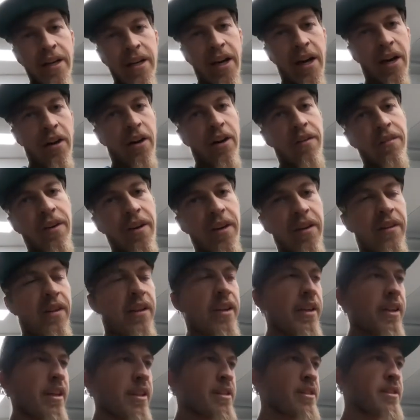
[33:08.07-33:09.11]
I don't have
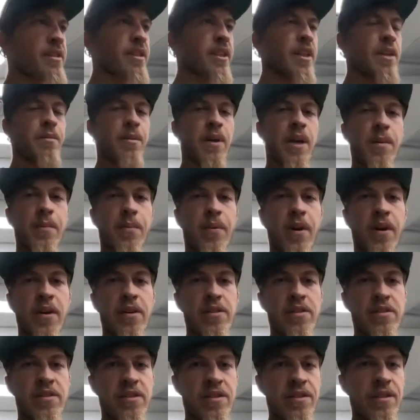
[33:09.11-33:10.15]
anything against eBay
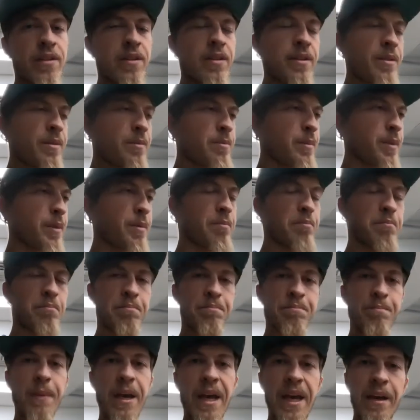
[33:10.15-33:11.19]
parts, but
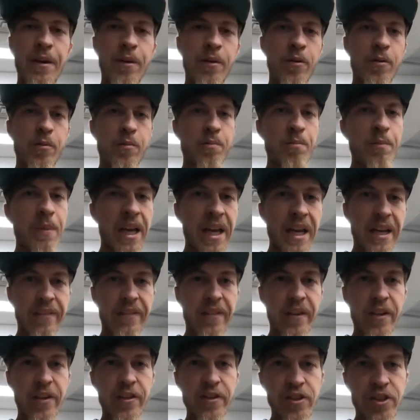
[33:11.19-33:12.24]
man, oh man,
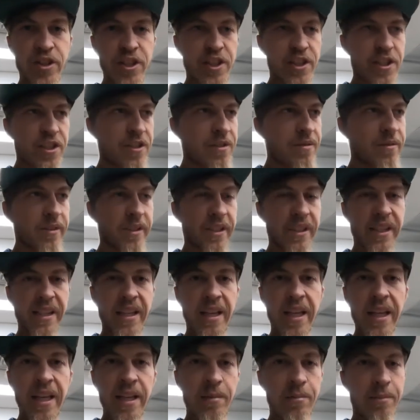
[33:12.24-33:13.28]
they're just
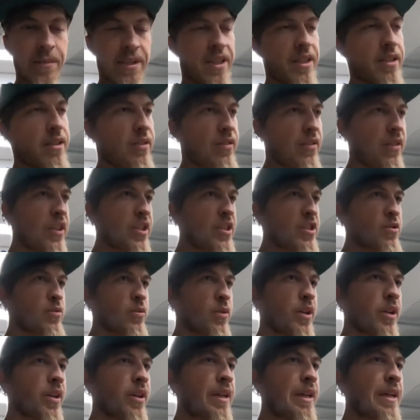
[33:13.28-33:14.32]
getting me on this
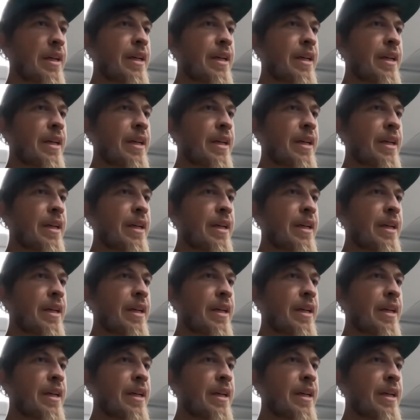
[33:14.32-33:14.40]
one.